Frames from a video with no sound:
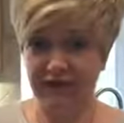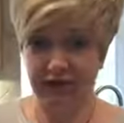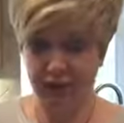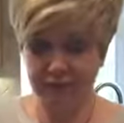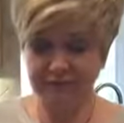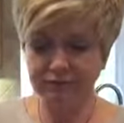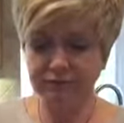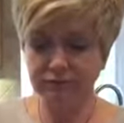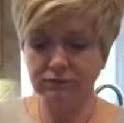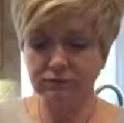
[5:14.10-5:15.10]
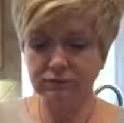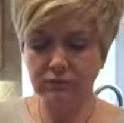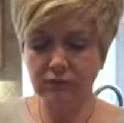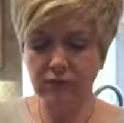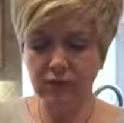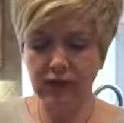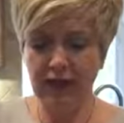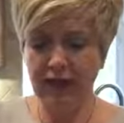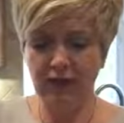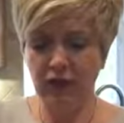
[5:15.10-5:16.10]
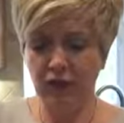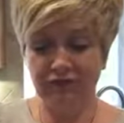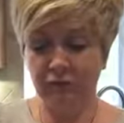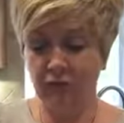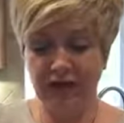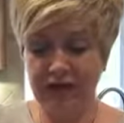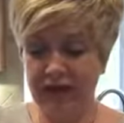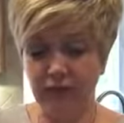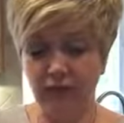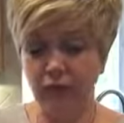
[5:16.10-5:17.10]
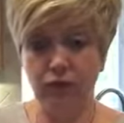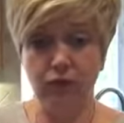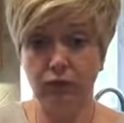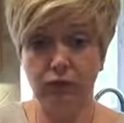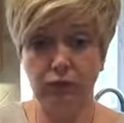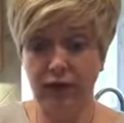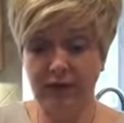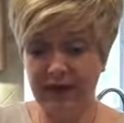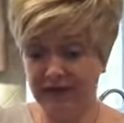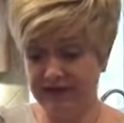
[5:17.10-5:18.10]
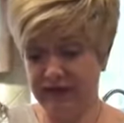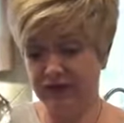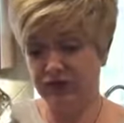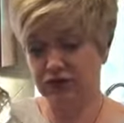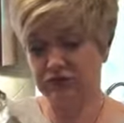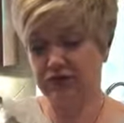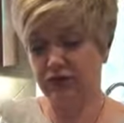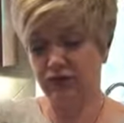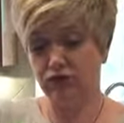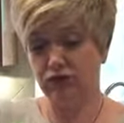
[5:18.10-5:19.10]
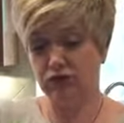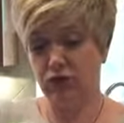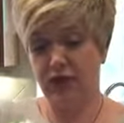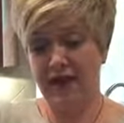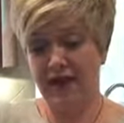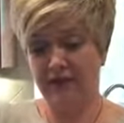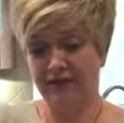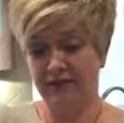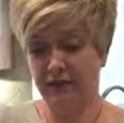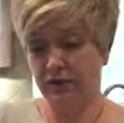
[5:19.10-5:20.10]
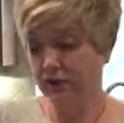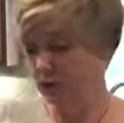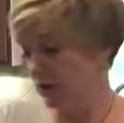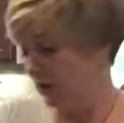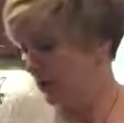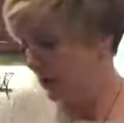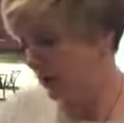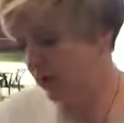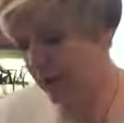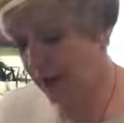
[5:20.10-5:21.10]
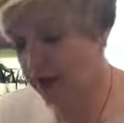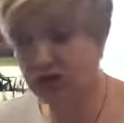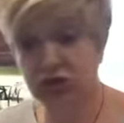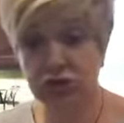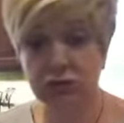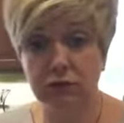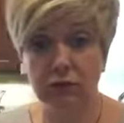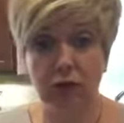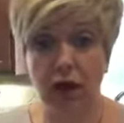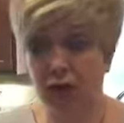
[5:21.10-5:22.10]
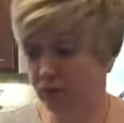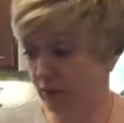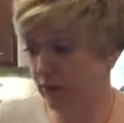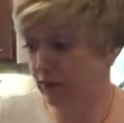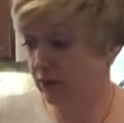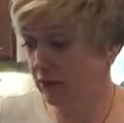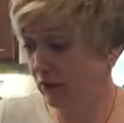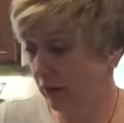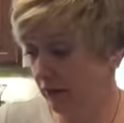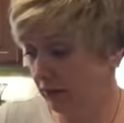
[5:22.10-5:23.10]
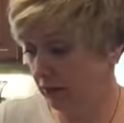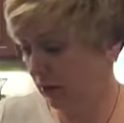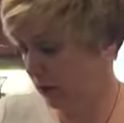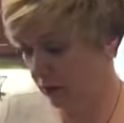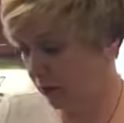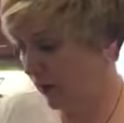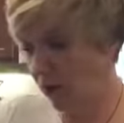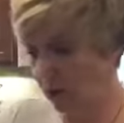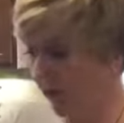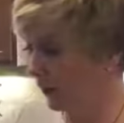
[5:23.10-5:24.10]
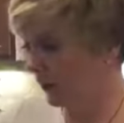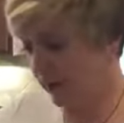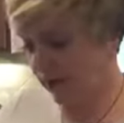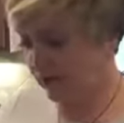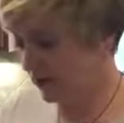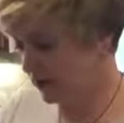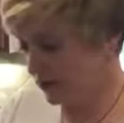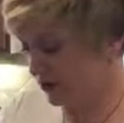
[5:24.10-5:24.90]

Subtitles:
vinegar. And you know, if one day you wanna make a salad dressing and you just don't have very much of one oil or whatever, you can just